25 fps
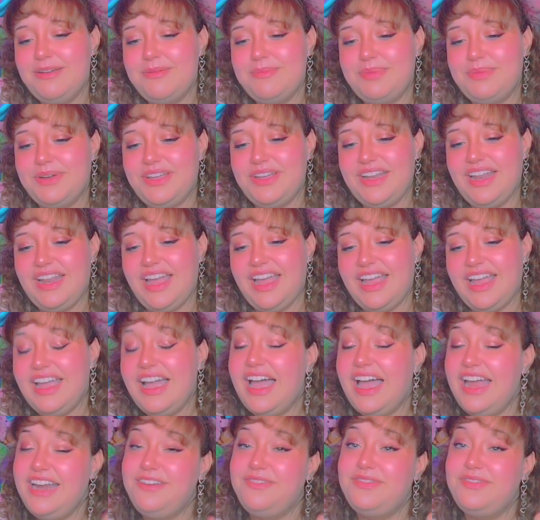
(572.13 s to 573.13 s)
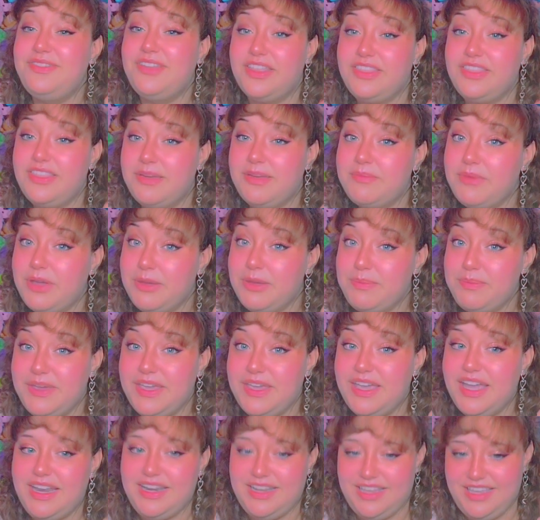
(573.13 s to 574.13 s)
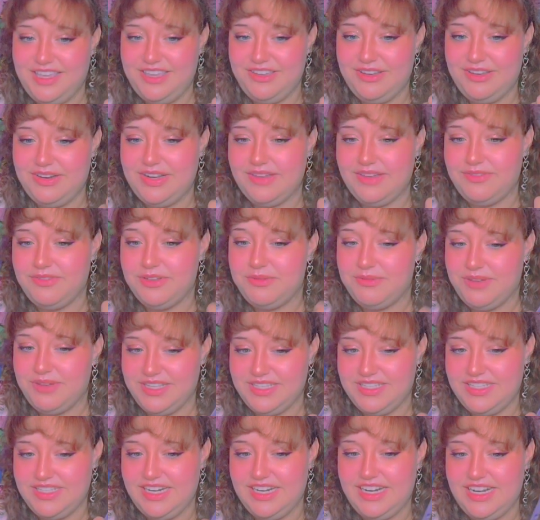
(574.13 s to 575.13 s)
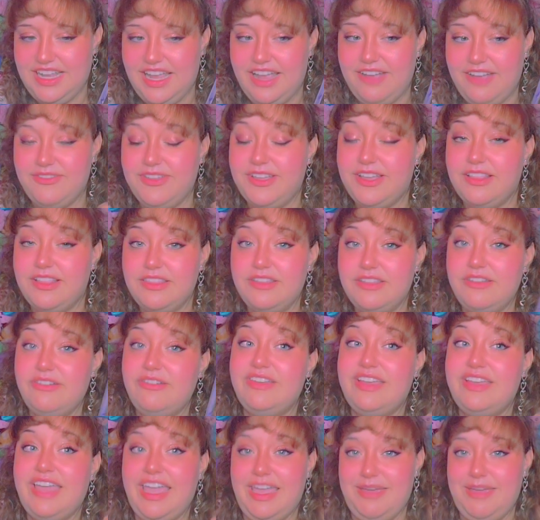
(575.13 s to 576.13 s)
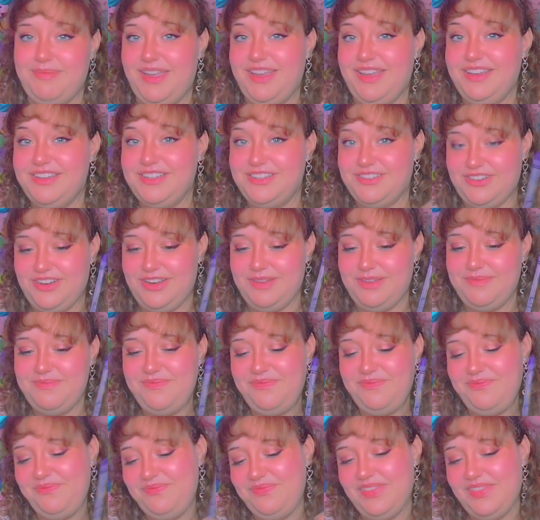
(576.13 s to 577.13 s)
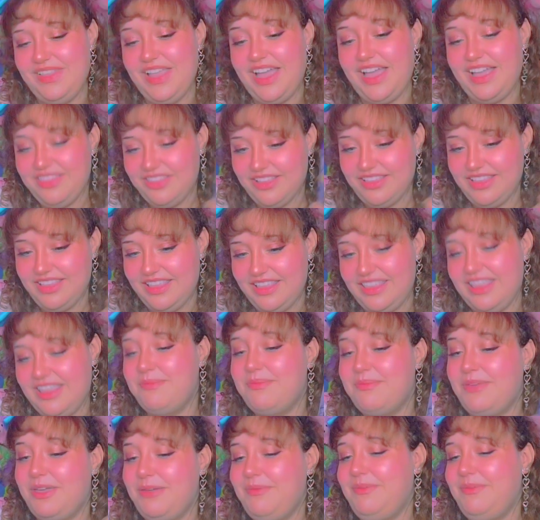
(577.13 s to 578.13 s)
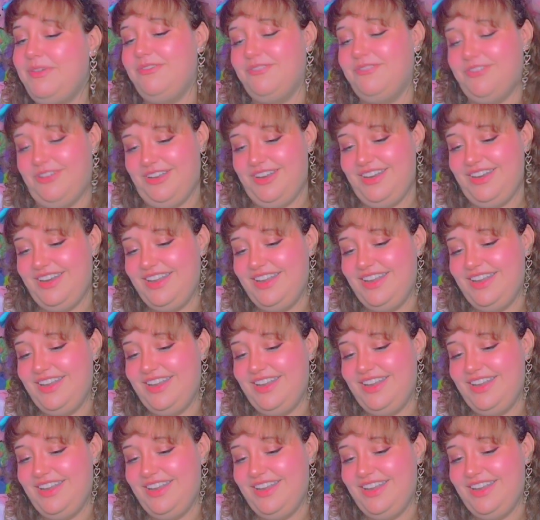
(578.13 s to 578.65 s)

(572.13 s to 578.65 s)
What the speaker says: But I kind of thought that might be kind of cute every Wednesday to have like a little gaming stream. I thought that that might be fun.